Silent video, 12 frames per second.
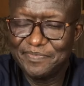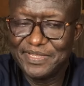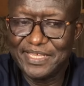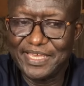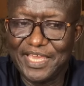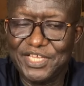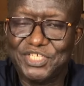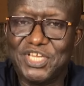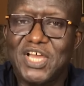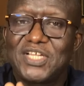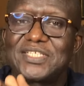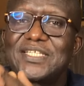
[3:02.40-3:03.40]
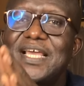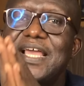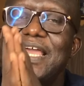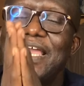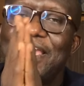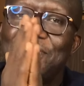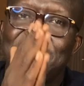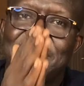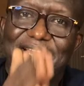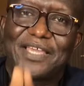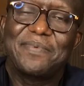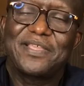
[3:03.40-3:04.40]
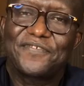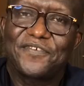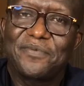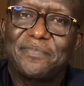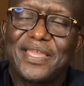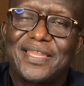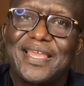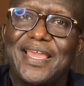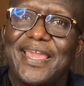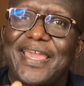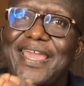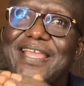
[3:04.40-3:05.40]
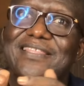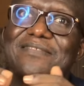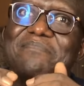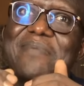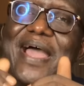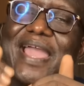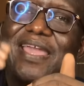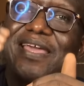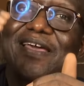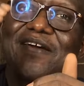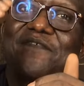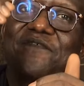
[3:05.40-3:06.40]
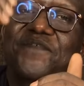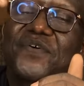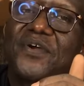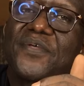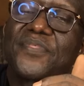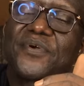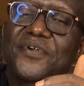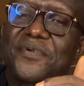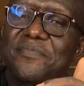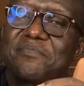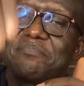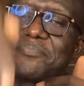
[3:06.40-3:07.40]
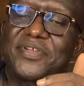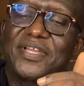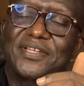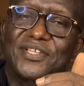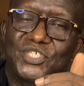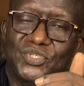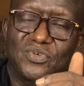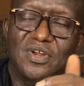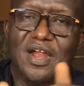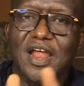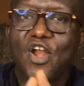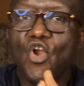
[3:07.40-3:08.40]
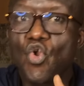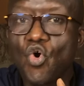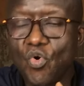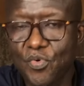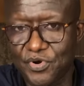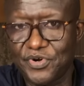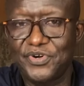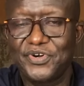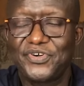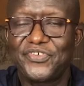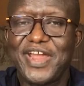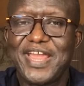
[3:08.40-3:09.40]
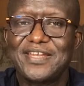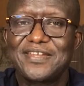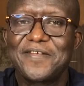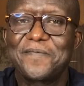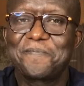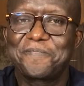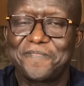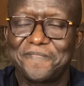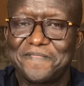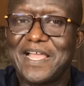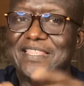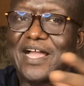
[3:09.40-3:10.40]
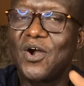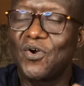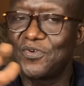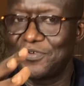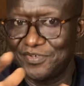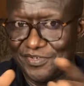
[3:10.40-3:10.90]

medication and you take metformin, it may further bring the sugar lower, right? That's how